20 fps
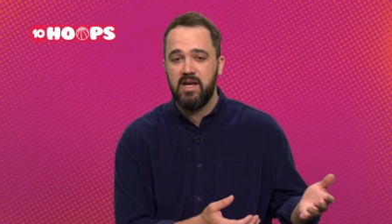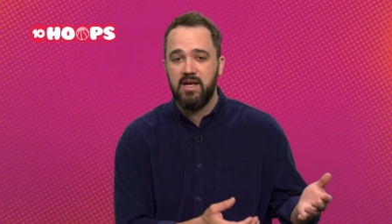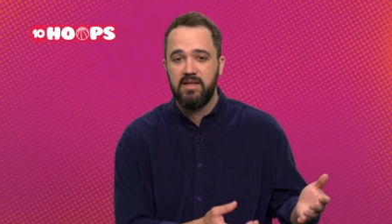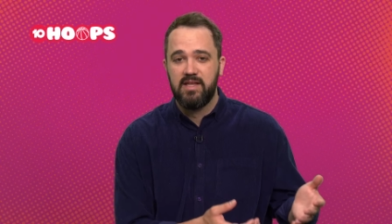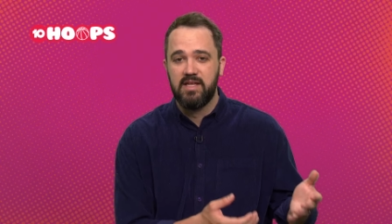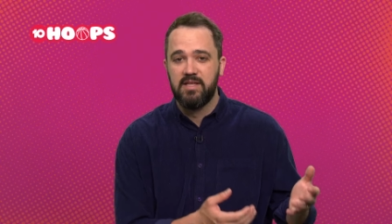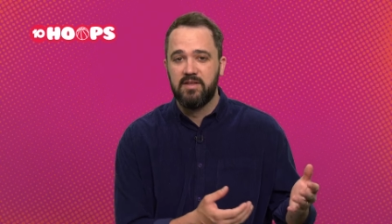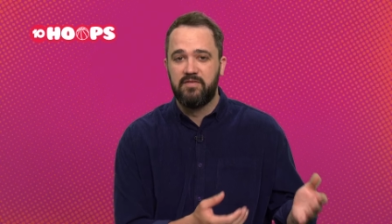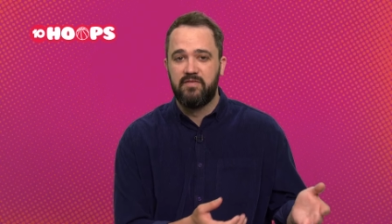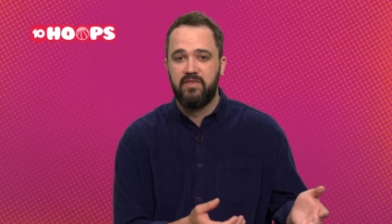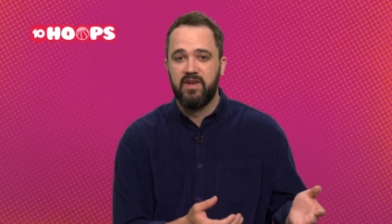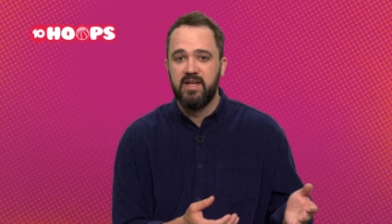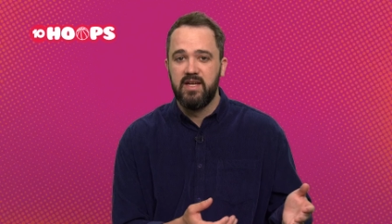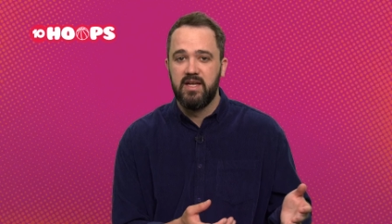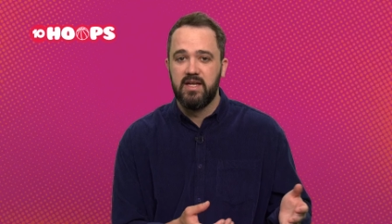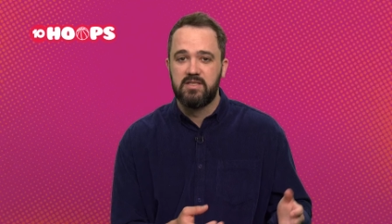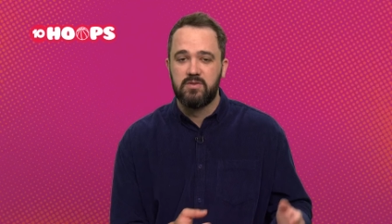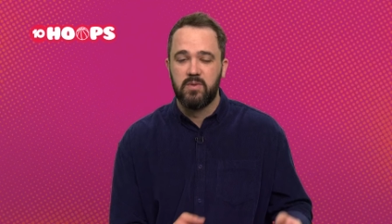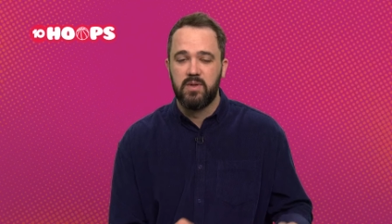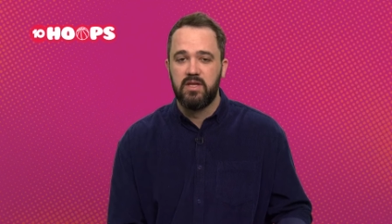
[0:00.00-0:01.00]
than the
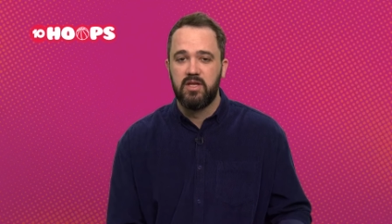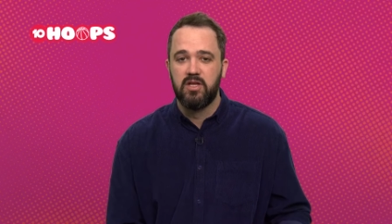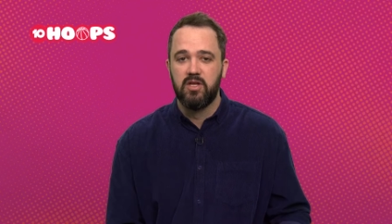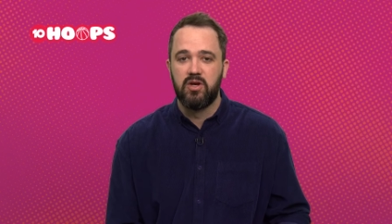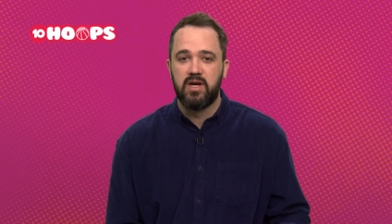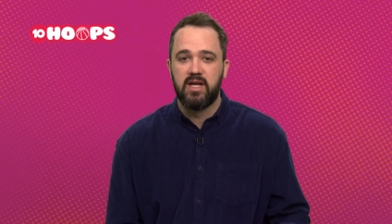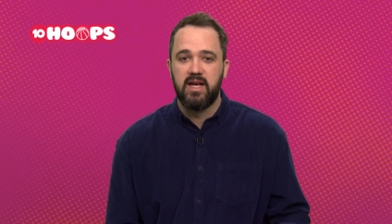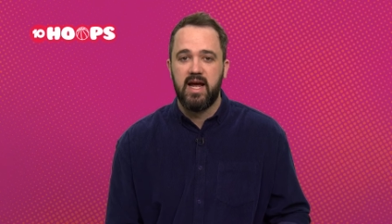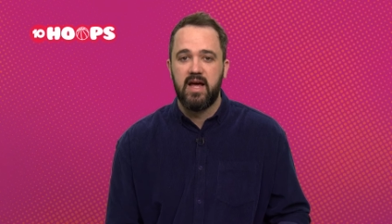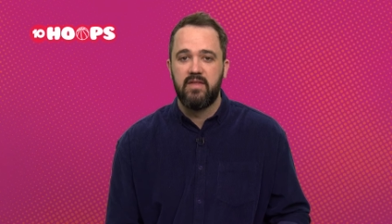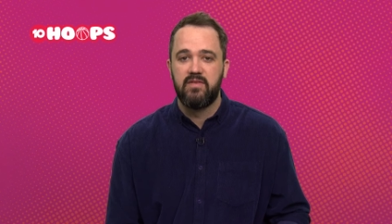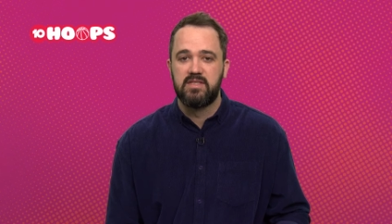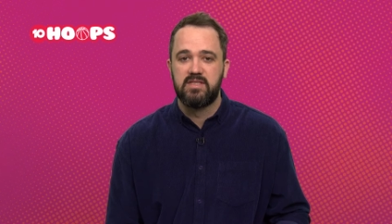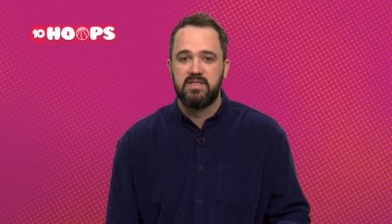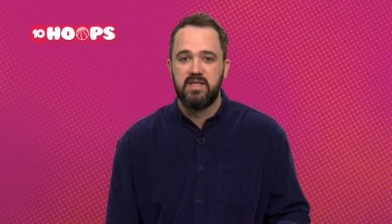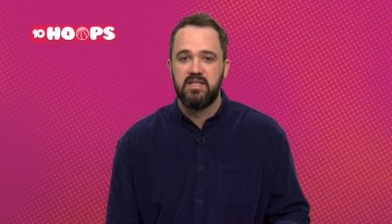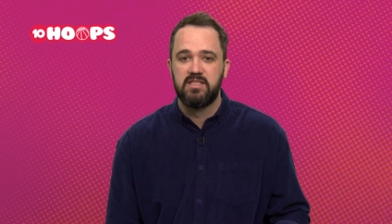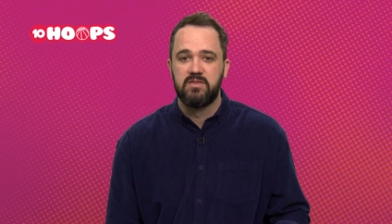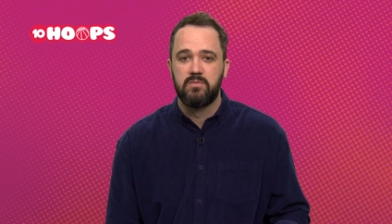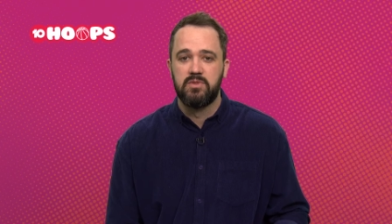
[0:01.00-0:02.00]
Phoenix, where you look at how the
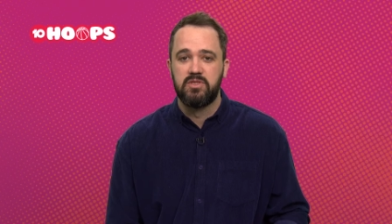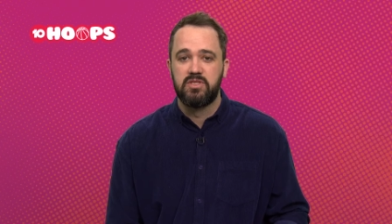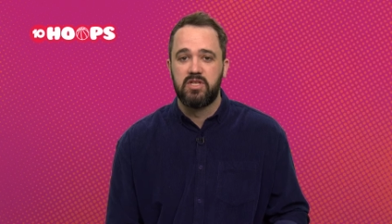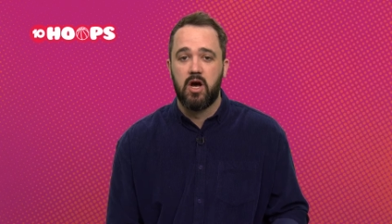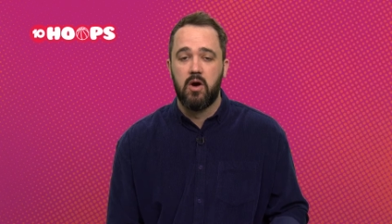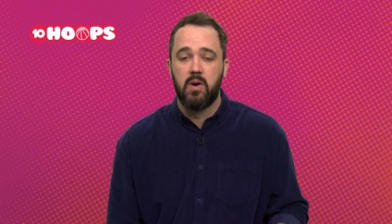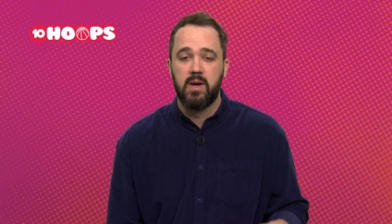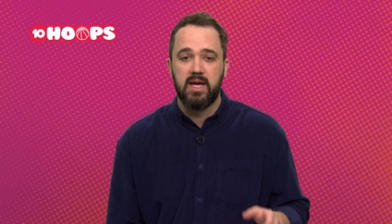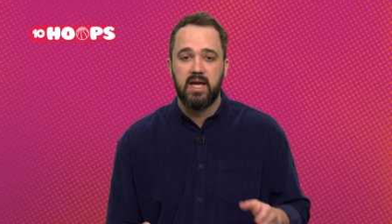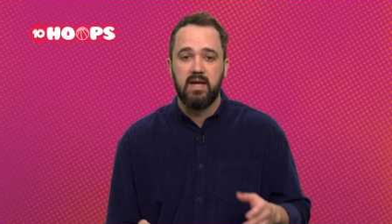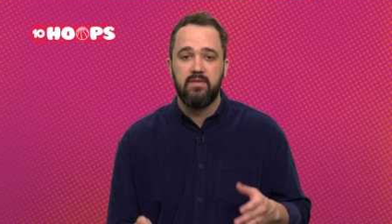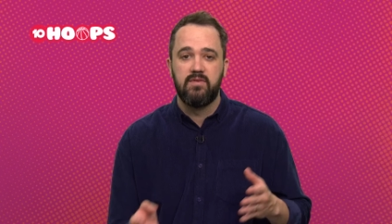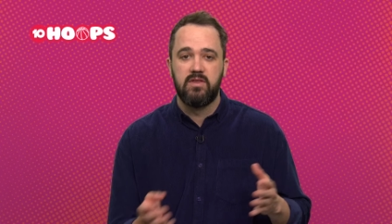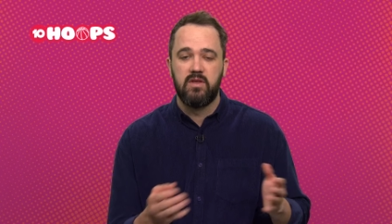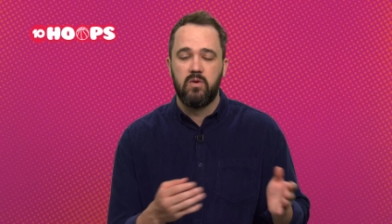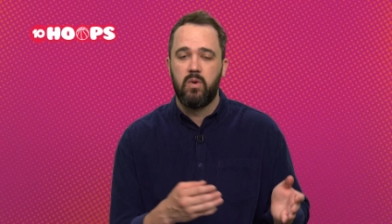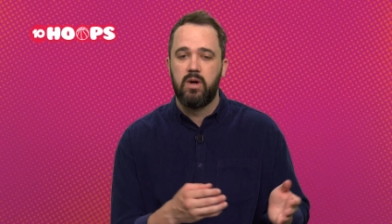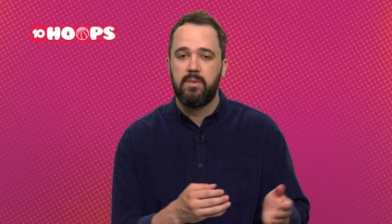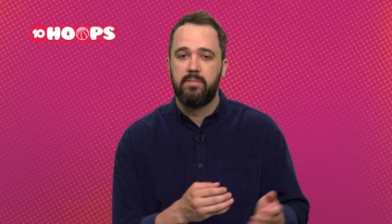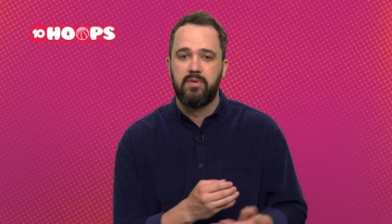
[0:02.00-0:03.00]
season was going, even
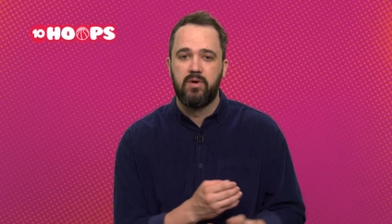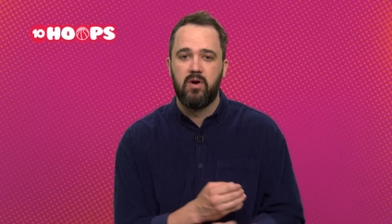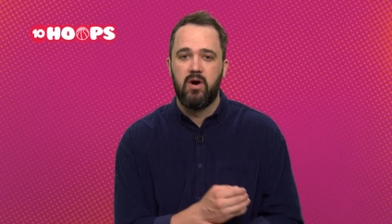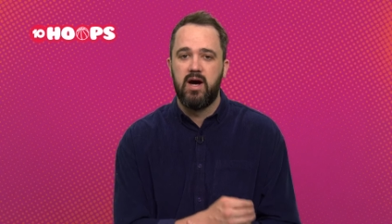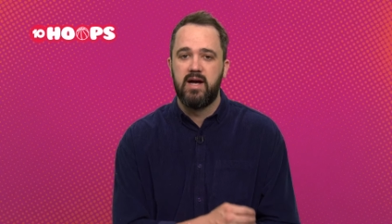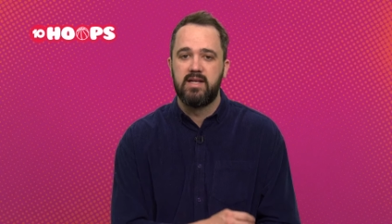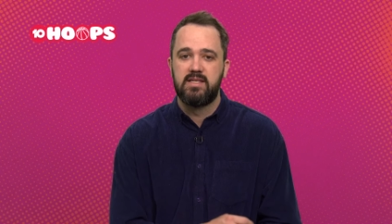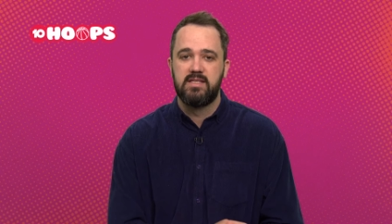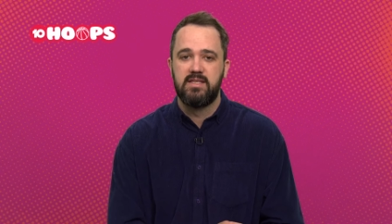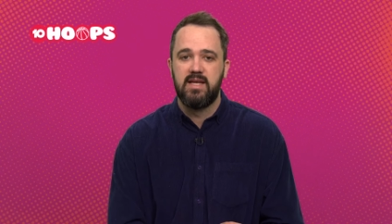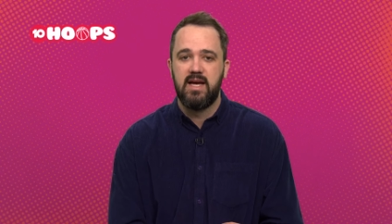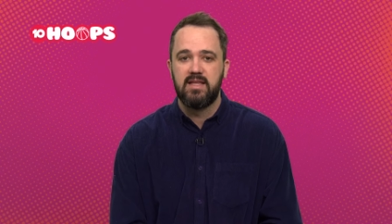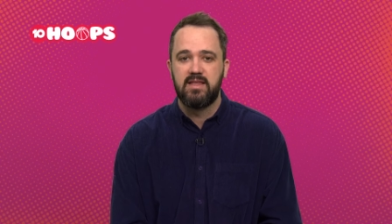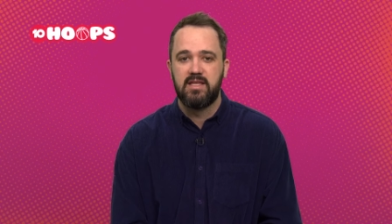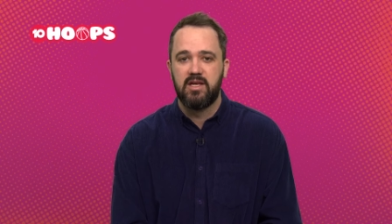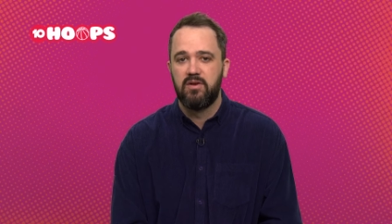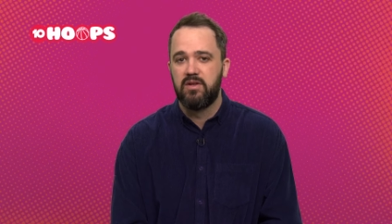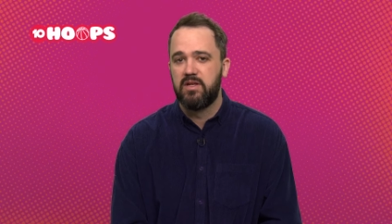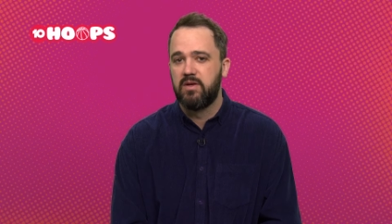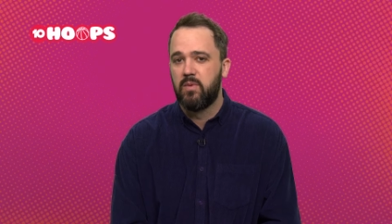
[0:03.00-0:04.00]
the one prior to that,
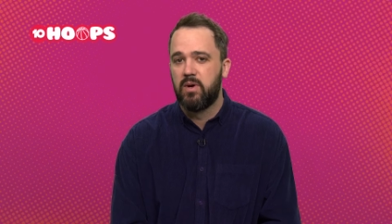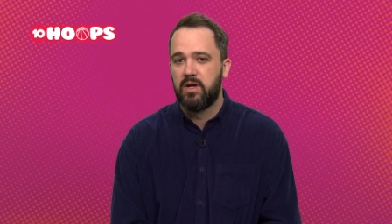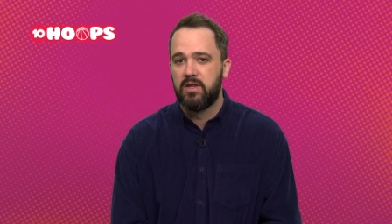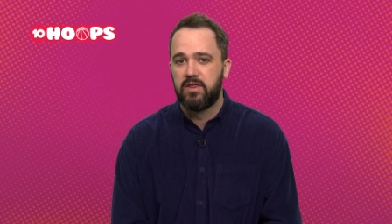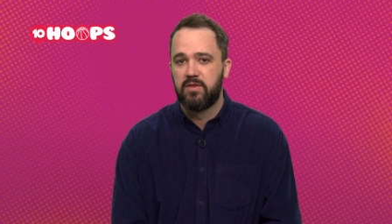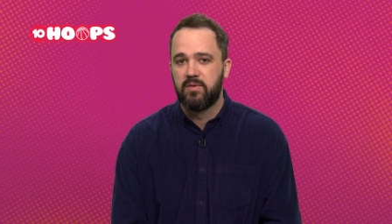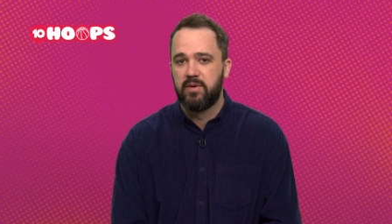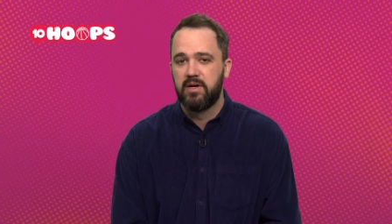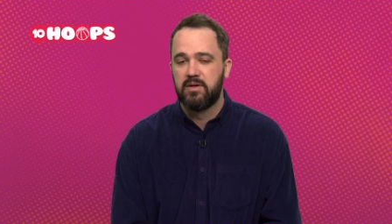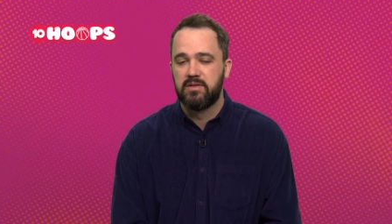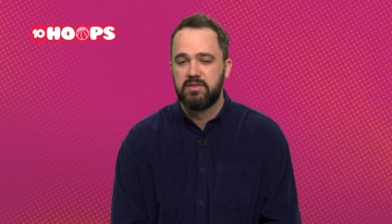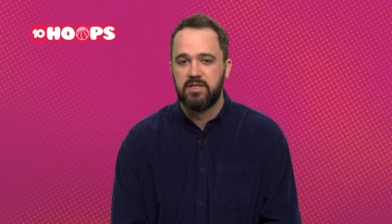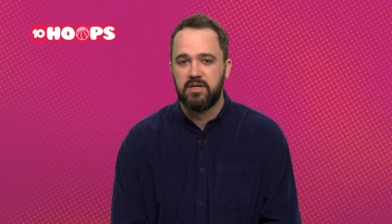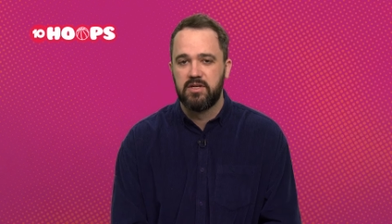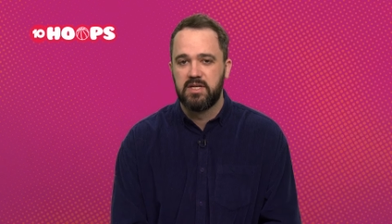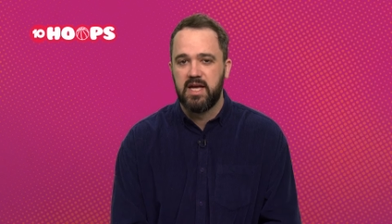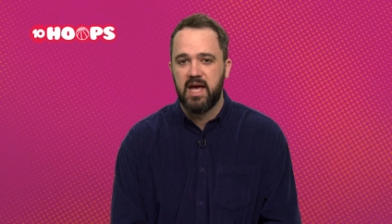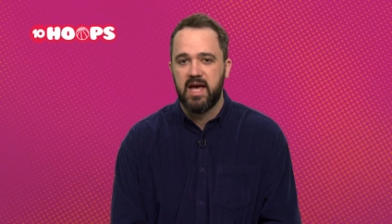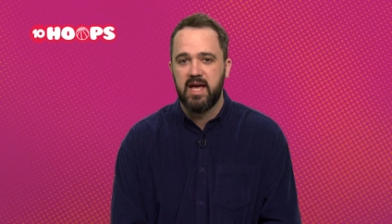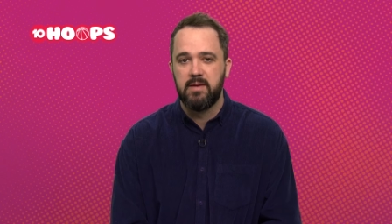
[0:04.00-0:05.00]
they only won three or so
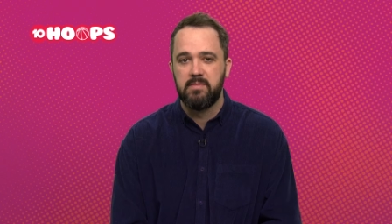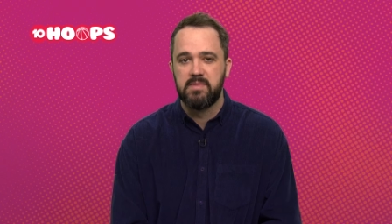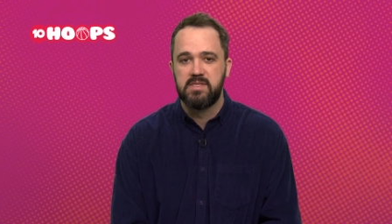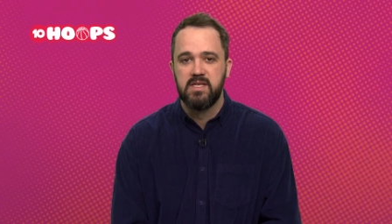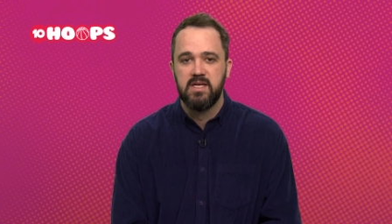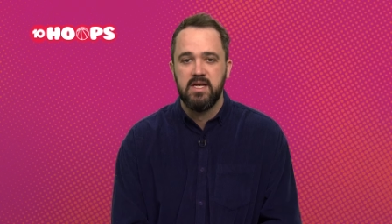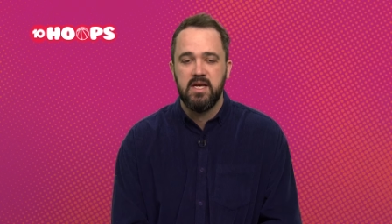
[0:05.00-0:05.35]
games.